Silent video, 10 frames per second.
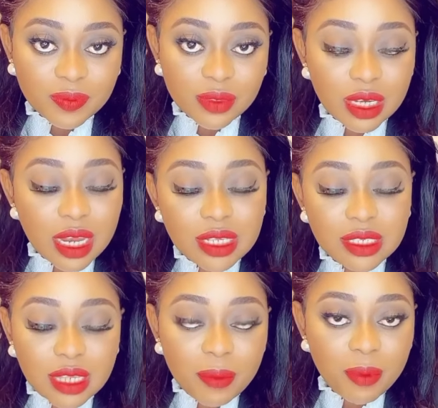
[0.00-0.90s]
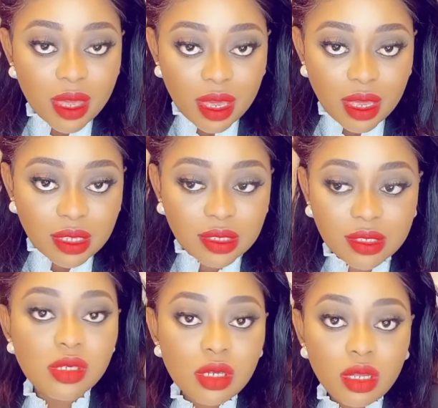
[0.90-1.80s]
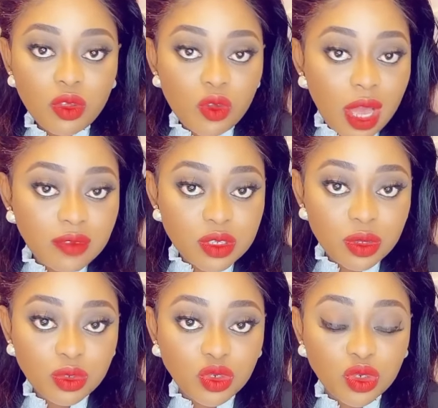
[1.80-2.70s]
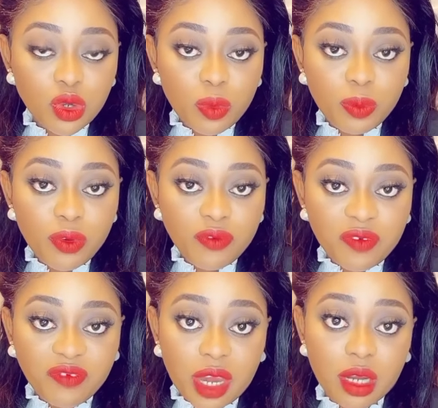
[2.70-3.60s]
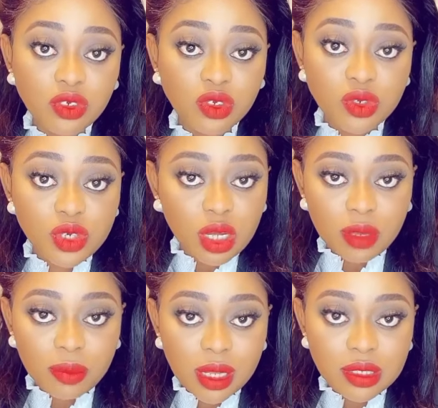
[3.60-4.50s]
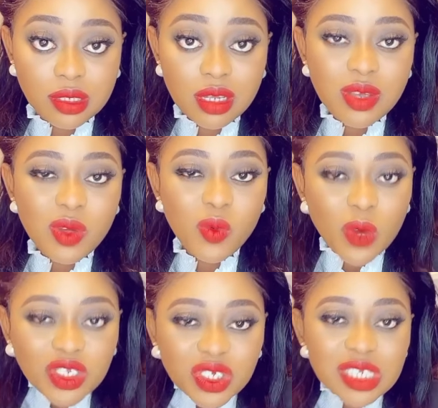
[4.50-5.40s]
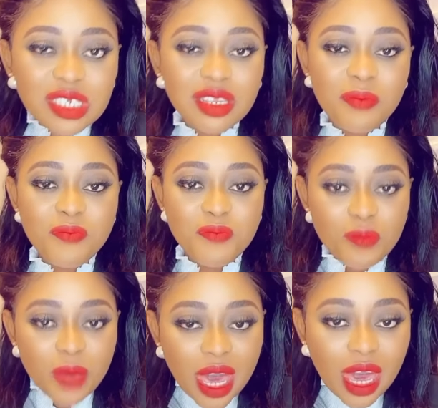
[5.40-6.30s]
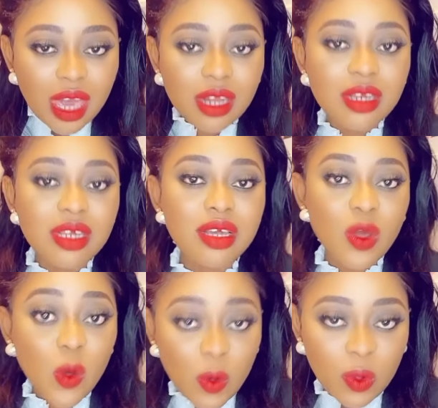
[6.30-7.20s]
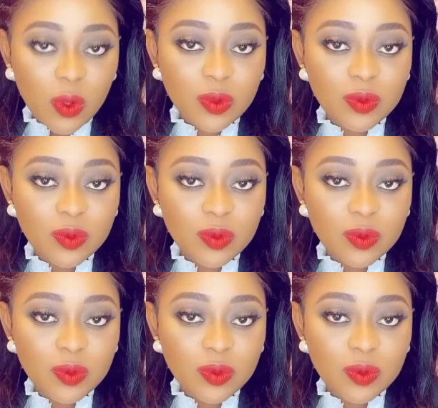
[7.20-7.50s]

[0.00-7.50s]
The next step is you have to show proof of financial documents, which is the main core.